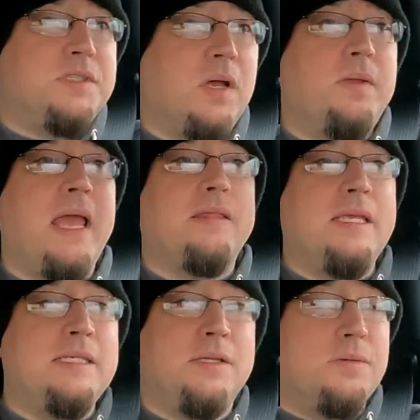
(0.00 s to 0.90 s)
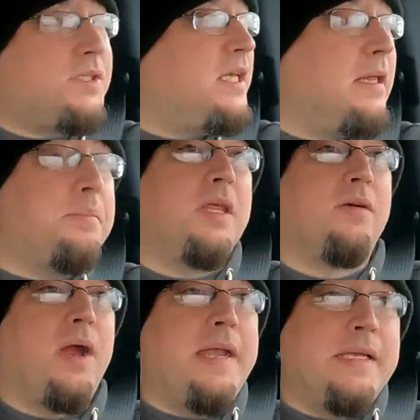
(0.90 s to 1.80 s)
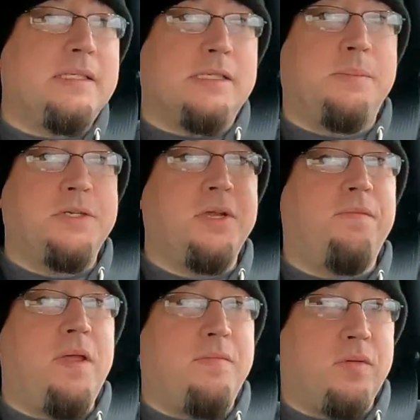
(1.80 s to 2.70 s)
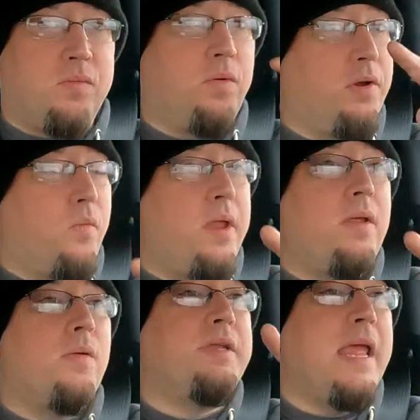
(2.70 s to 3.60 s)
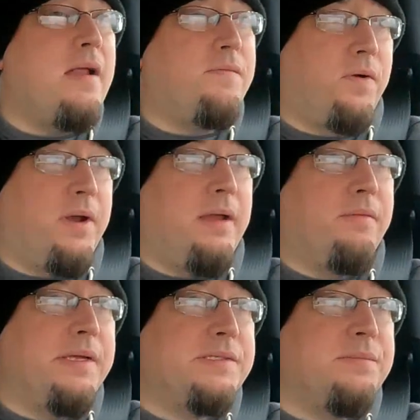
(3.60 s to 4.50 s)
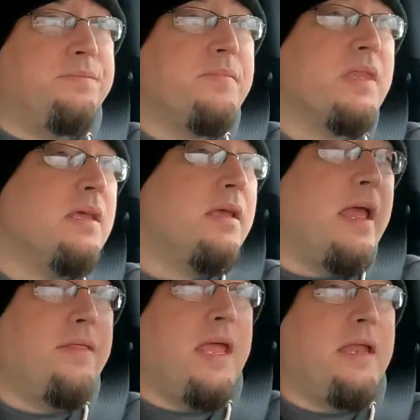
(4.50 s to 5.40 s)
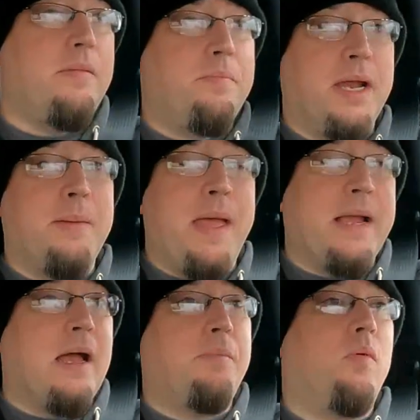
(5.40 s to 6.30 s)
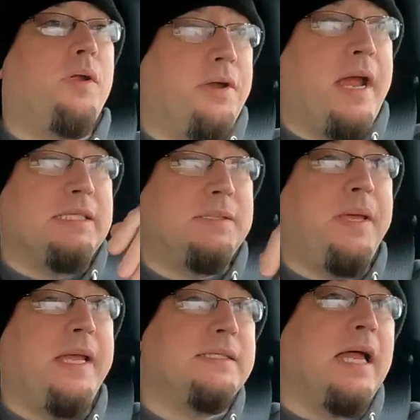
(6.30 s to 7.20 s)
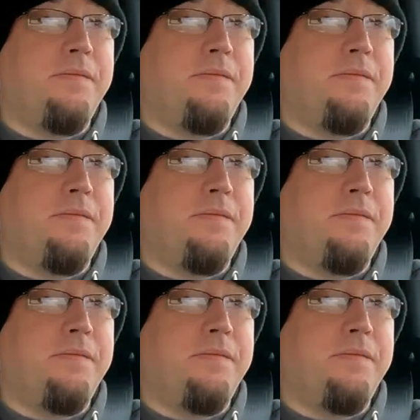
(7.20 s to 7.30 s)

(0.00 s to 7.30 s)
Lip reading: So yeah, these don't seal up the greatest, especially if you have to roll your window down for any reason, and then bring it back up when you're at speeds.